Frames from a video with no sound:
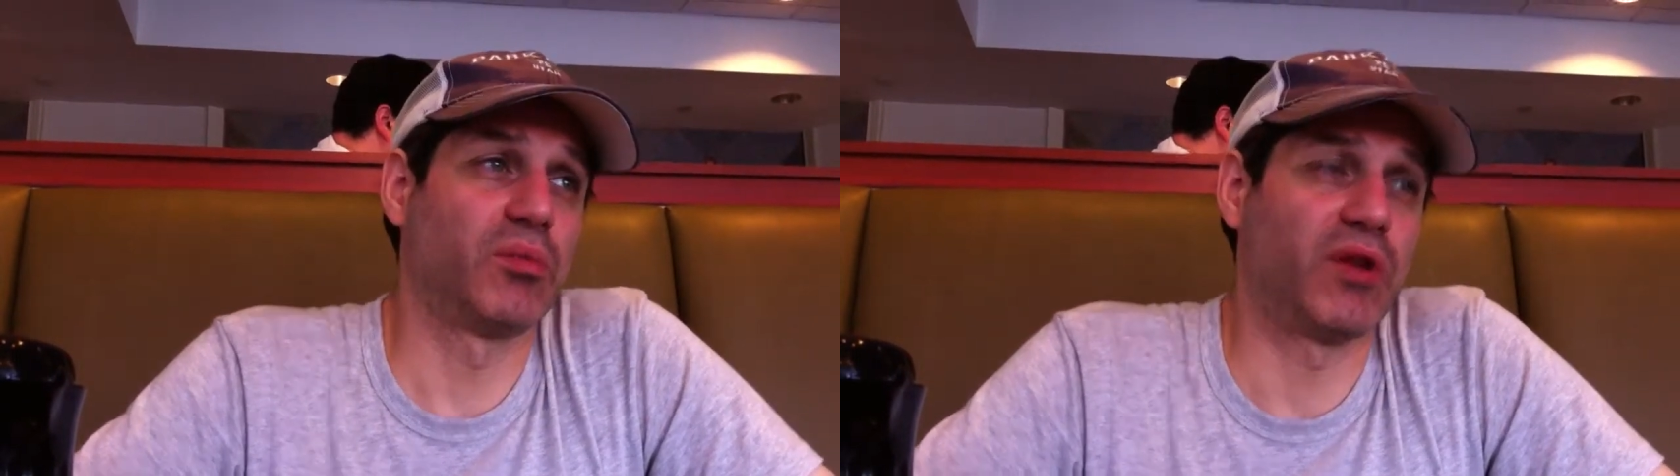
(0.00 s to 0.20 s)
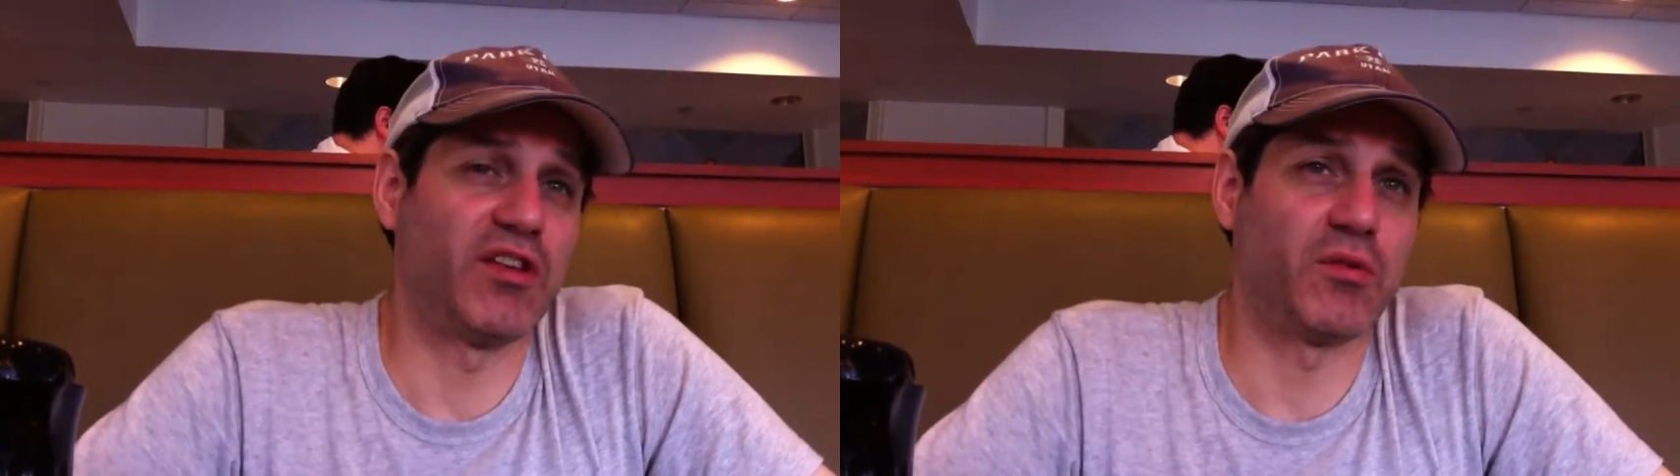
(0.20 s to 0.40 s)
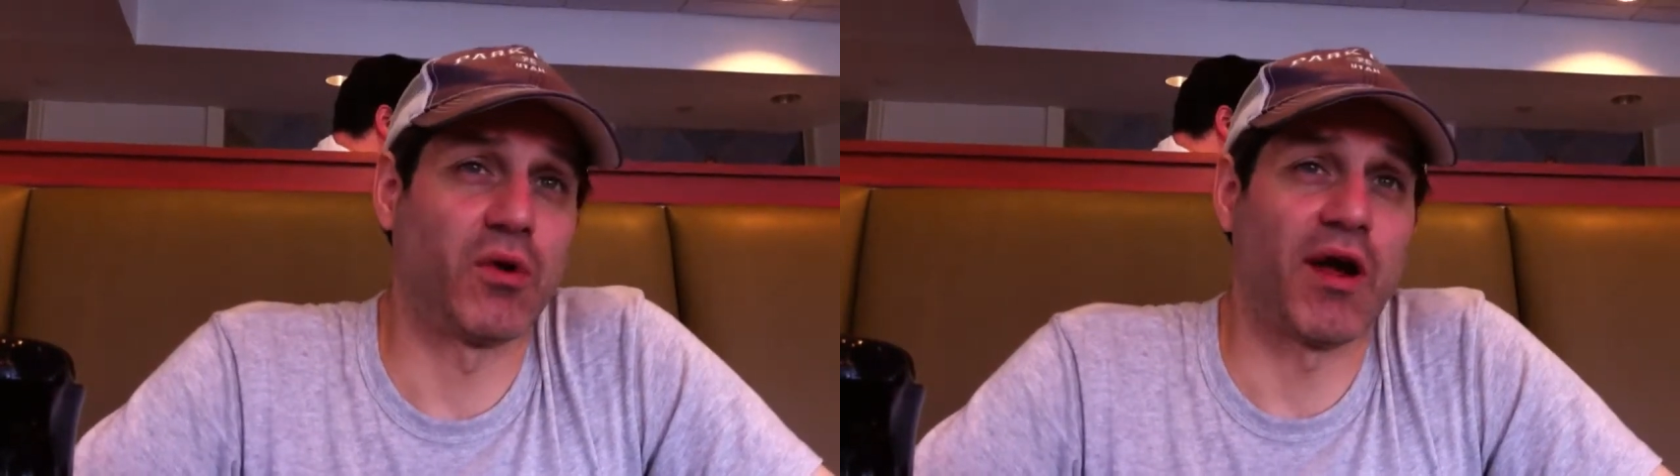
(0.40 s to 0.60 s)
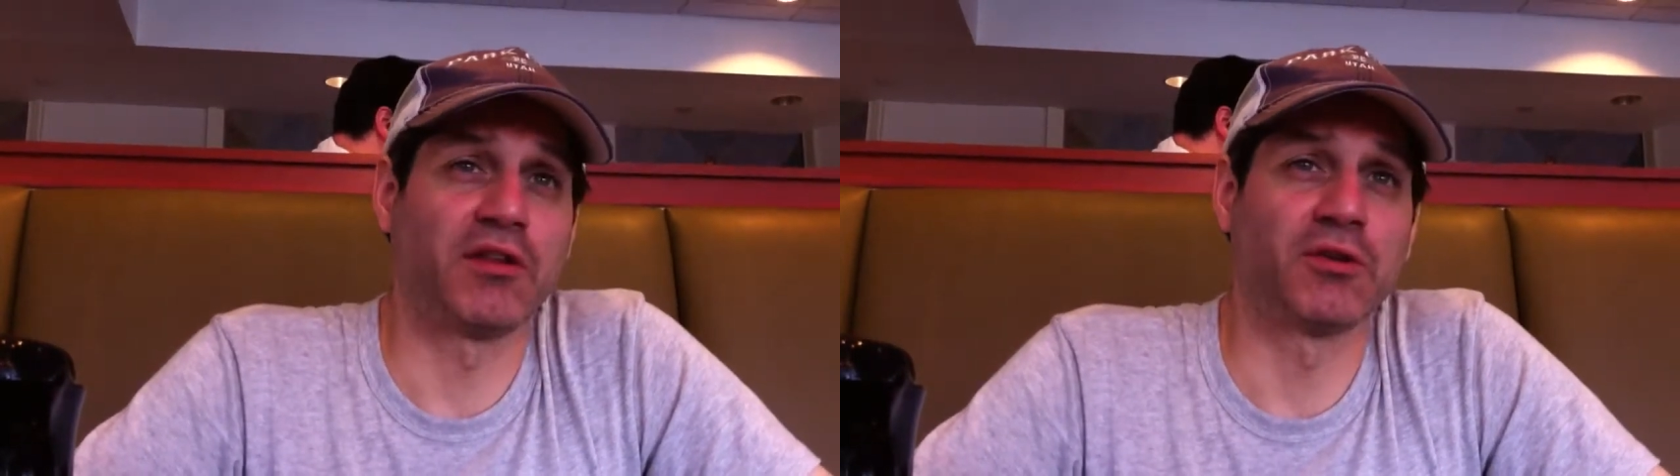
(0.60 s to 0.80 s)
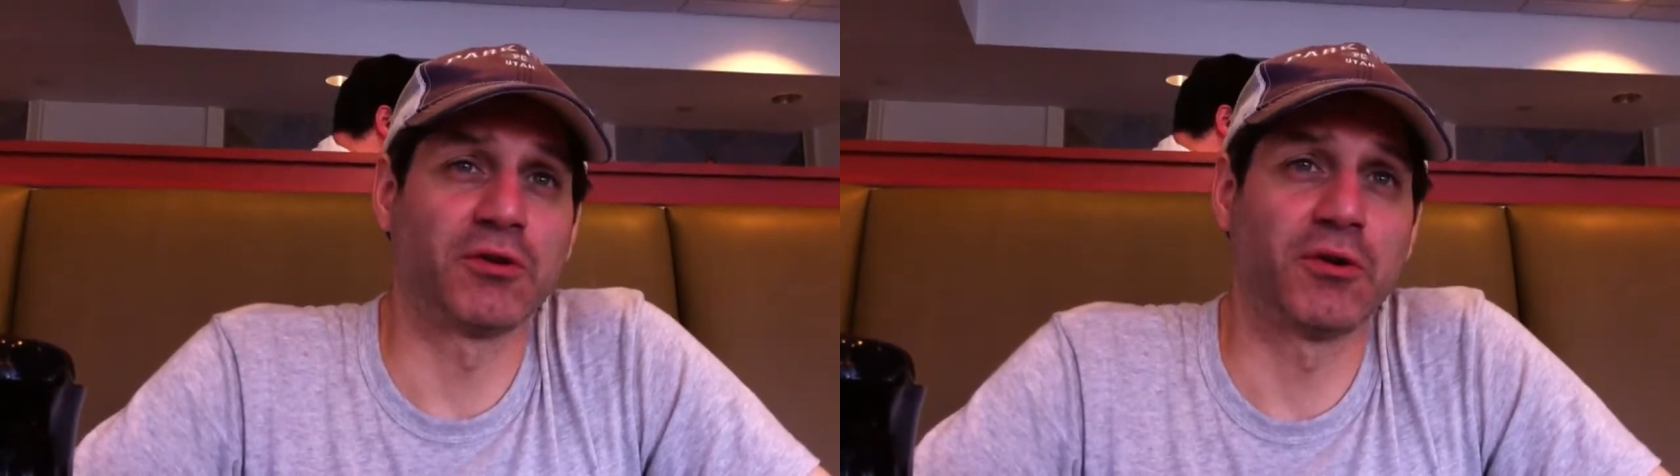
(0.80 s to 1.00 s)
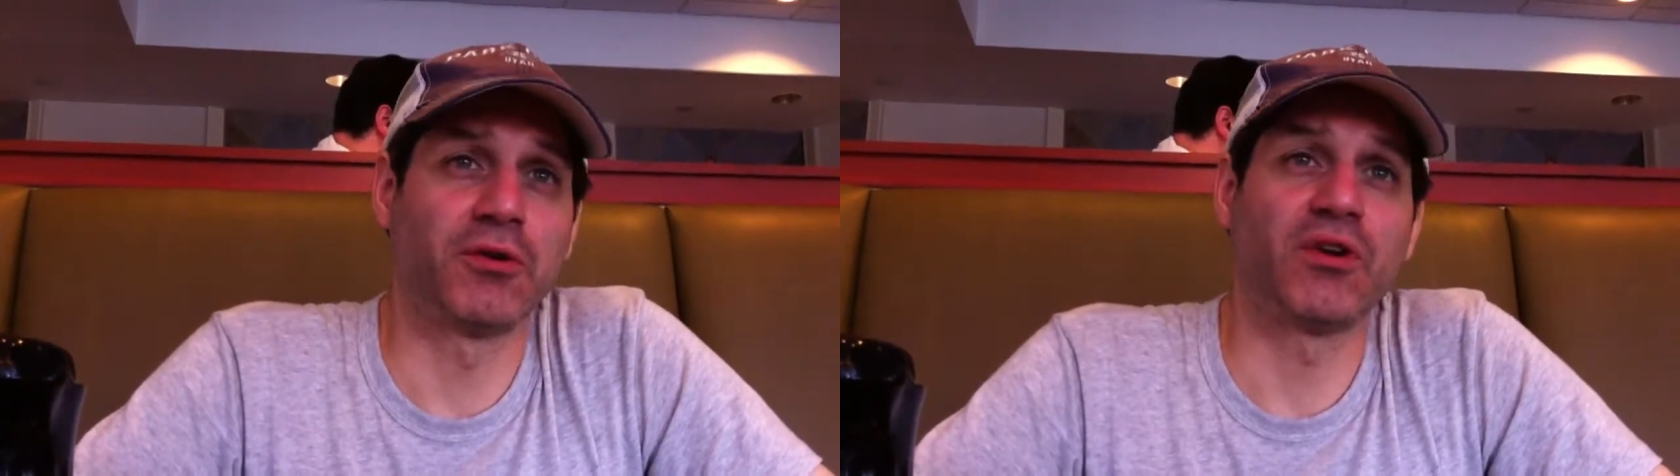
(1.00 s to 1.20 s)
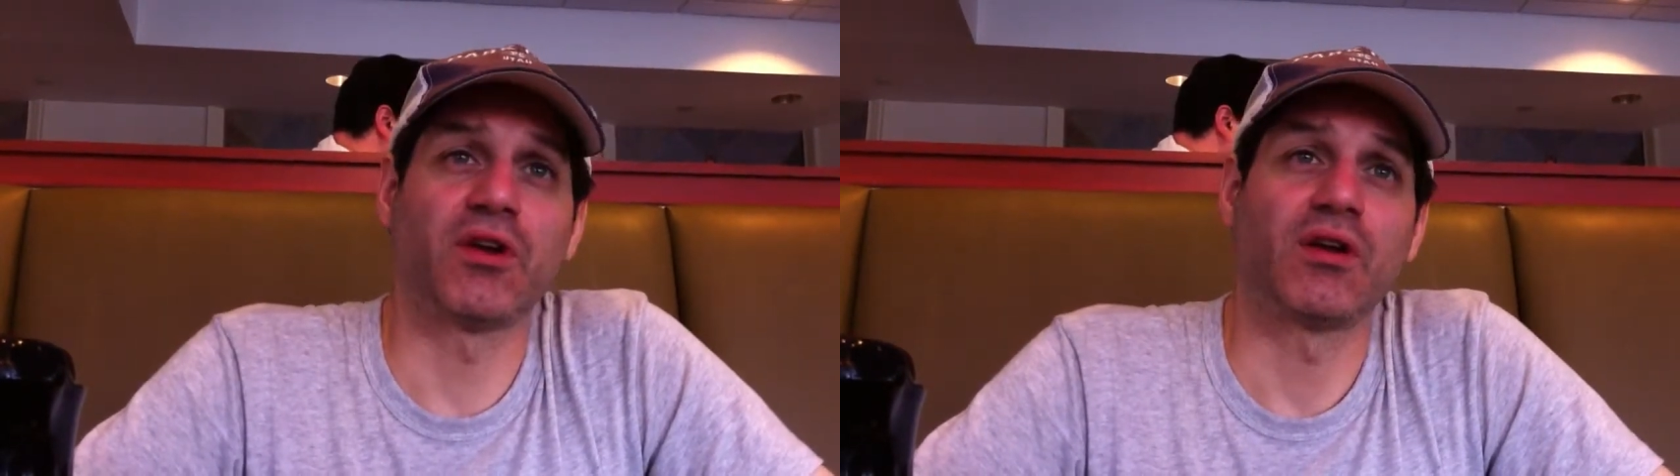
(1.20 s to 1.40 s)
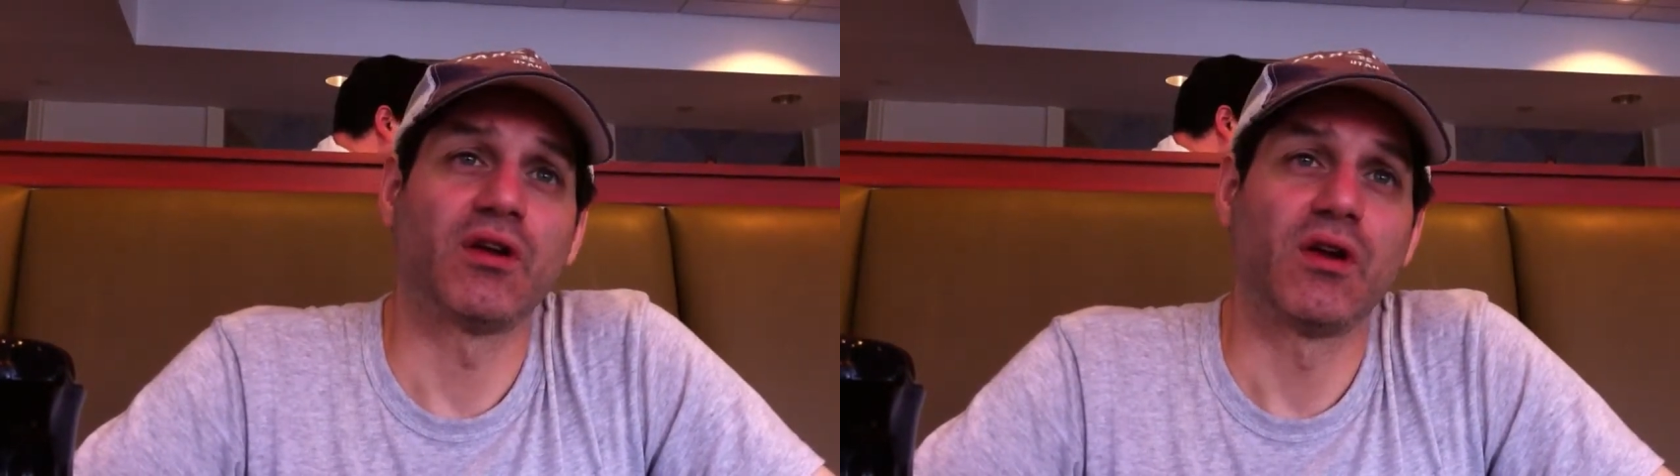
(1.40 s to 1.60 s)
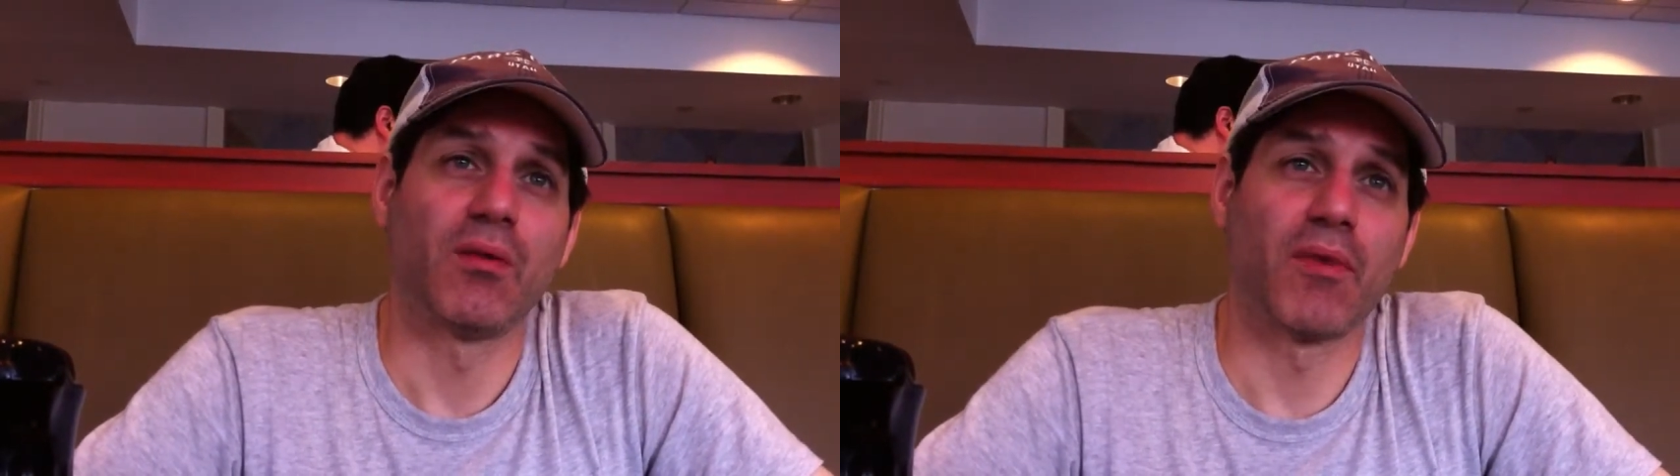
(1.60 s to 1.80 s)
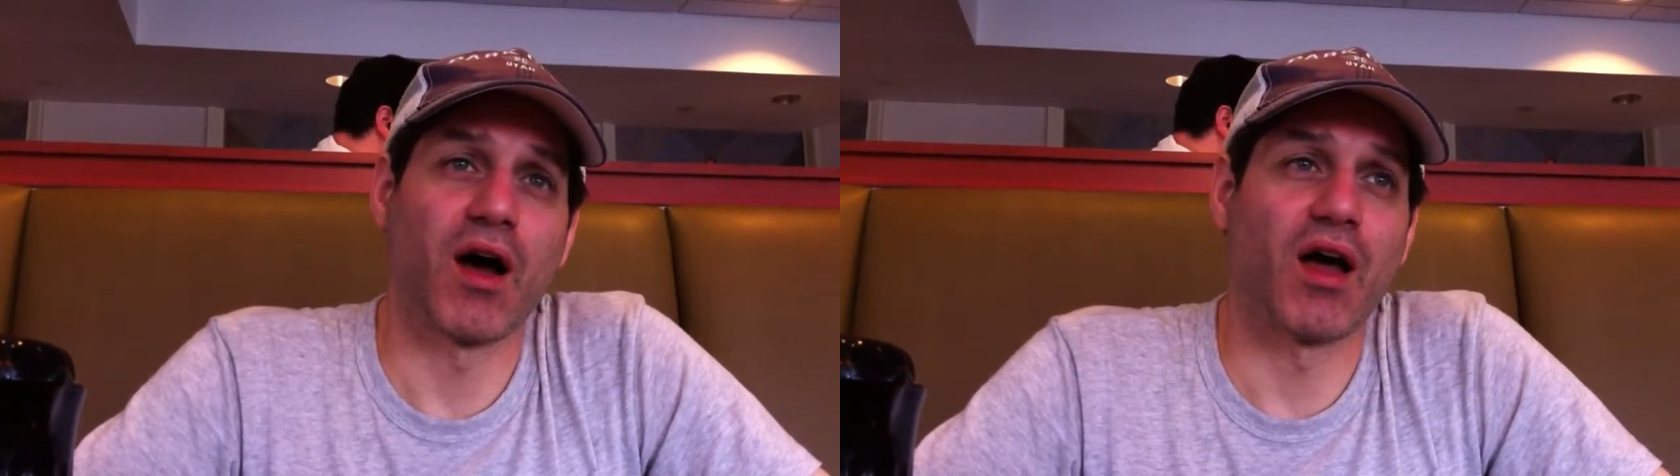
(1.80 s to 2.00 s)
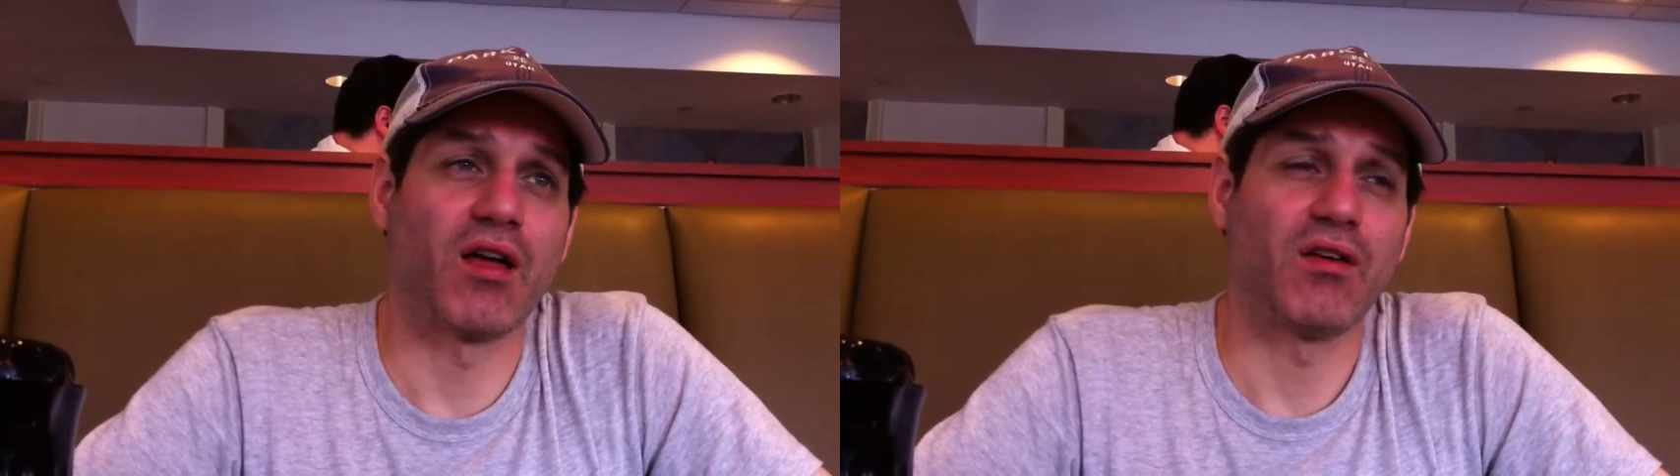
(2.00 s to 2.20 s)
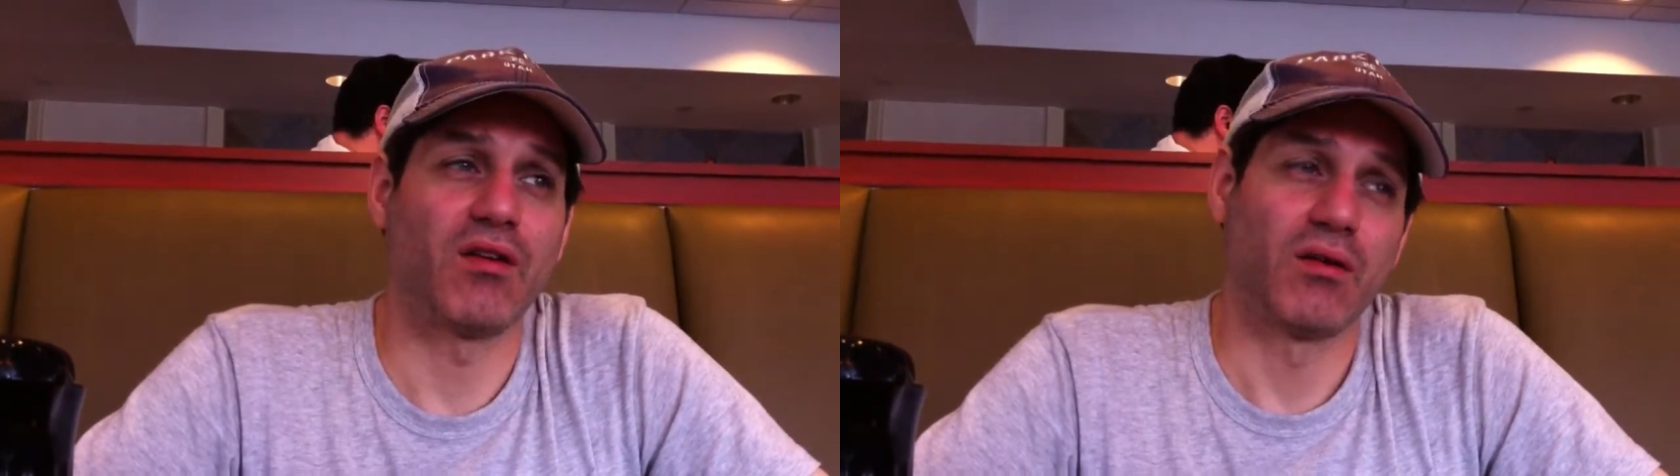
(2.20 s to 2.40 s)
place where I learned my